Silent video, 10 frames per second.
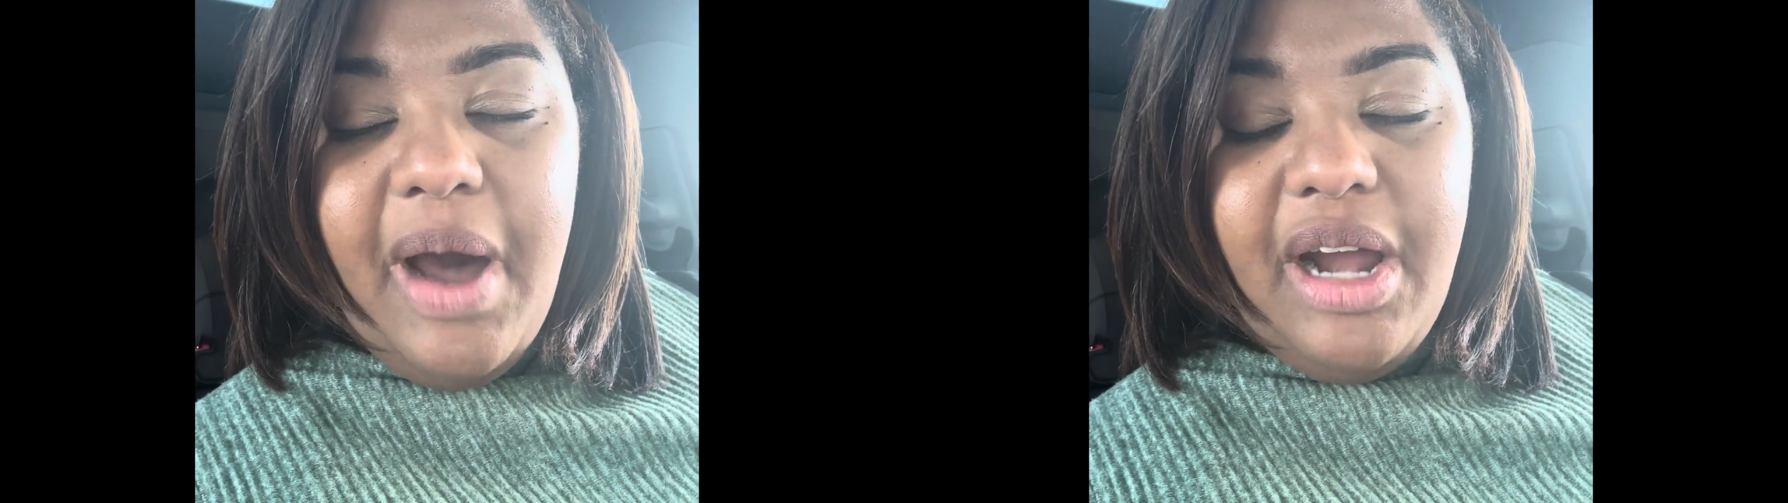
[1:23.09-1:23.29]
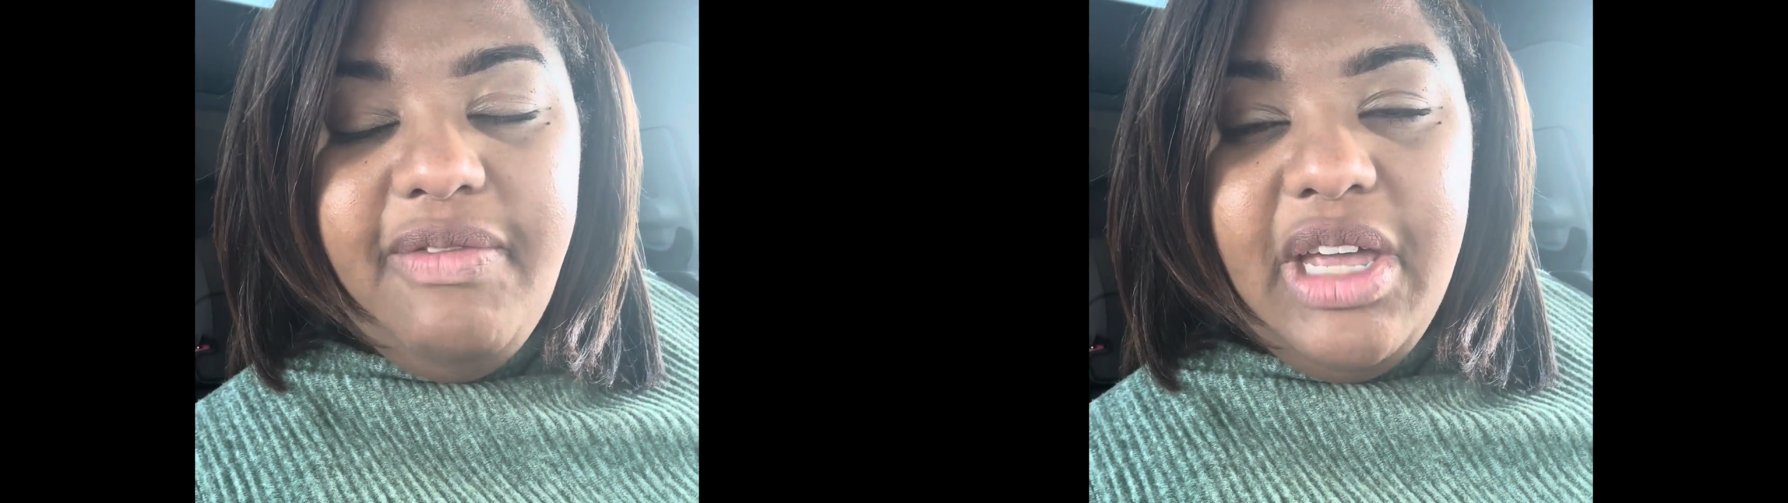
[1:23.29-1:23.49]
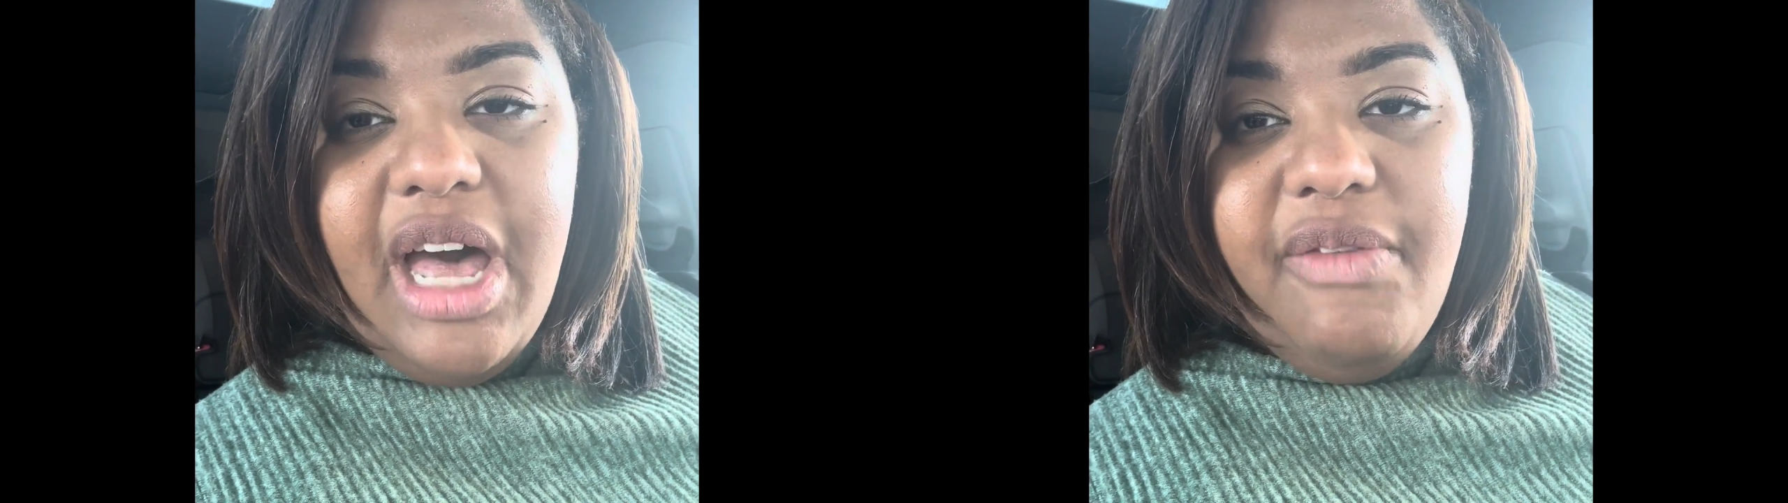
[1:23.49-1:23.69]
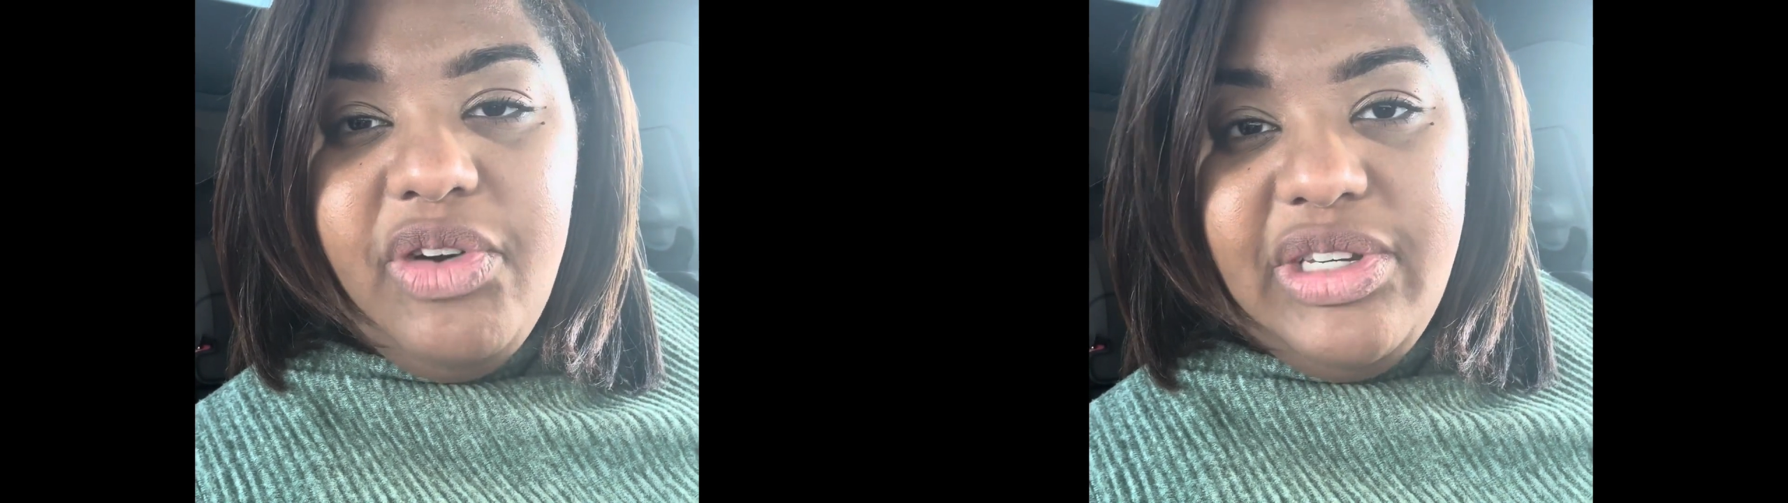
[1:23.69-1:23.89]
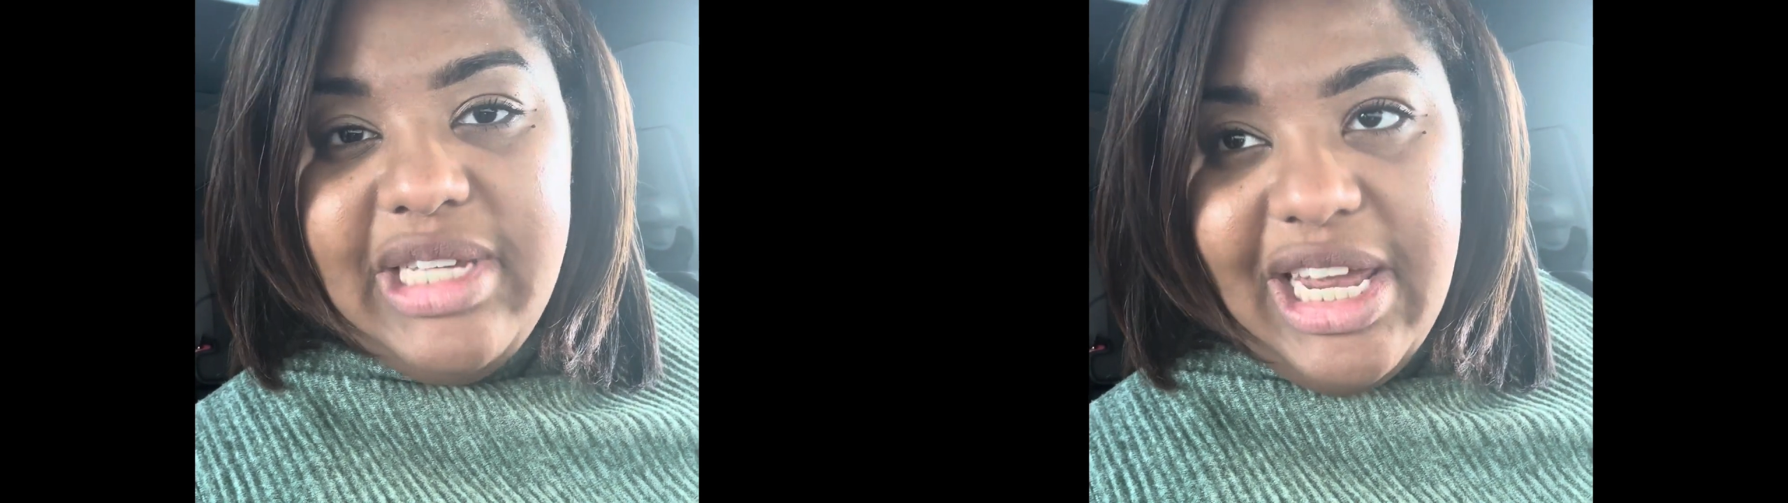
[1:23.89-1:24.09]
part of the
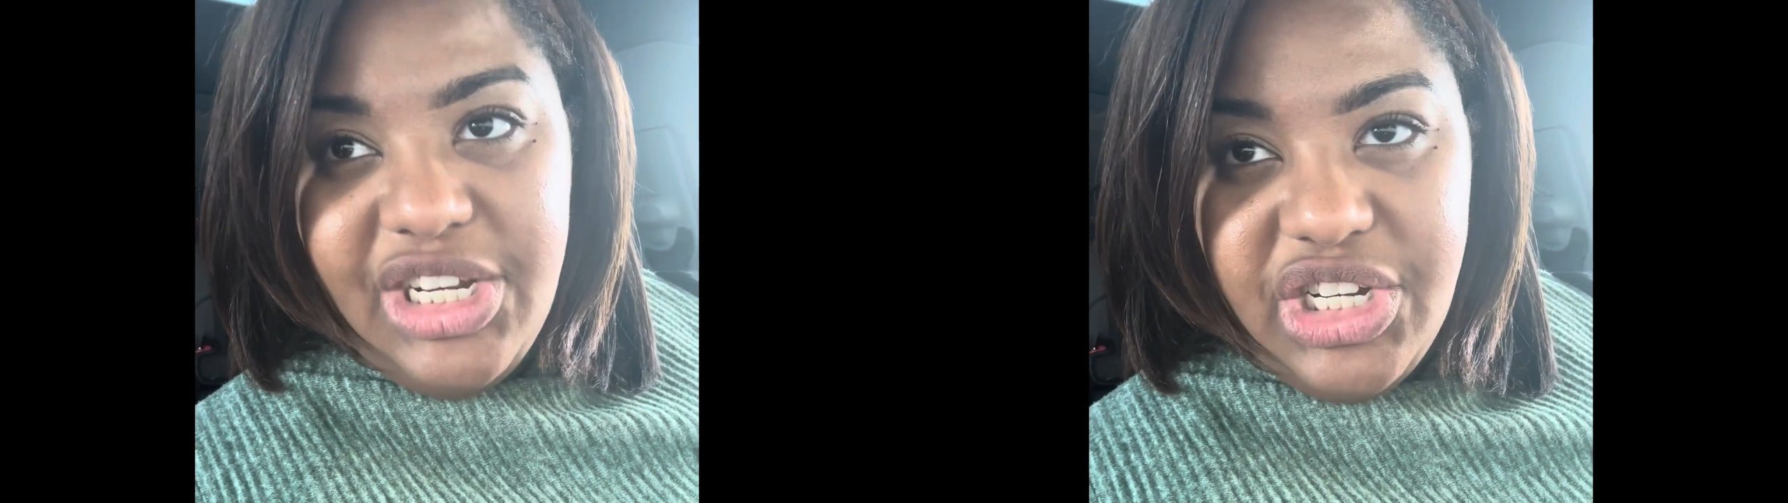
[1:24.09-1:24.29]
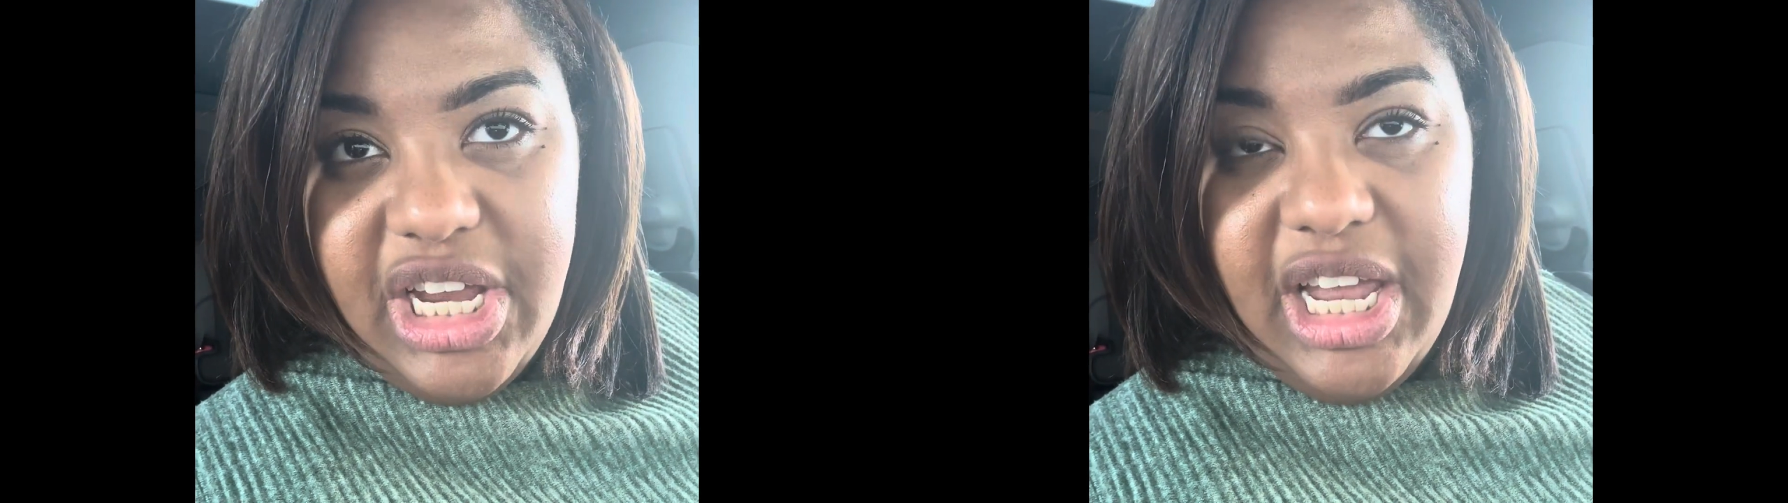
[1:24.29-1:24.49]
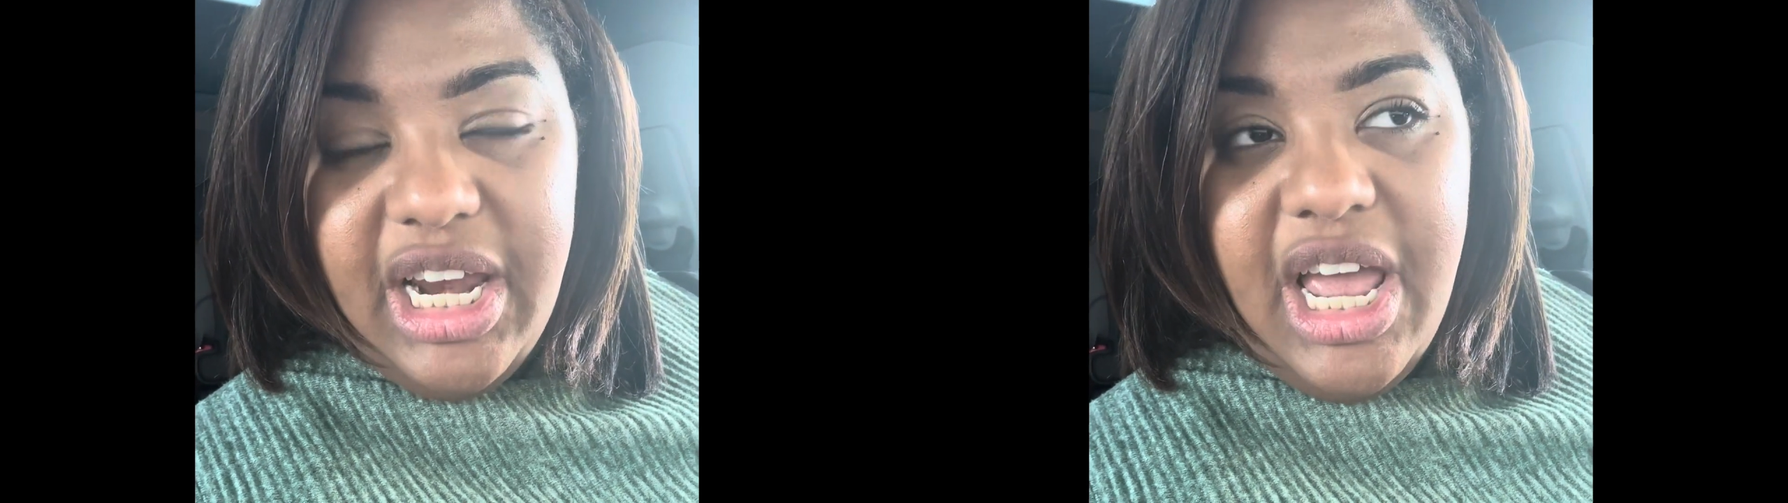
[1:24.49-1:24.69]
conversation.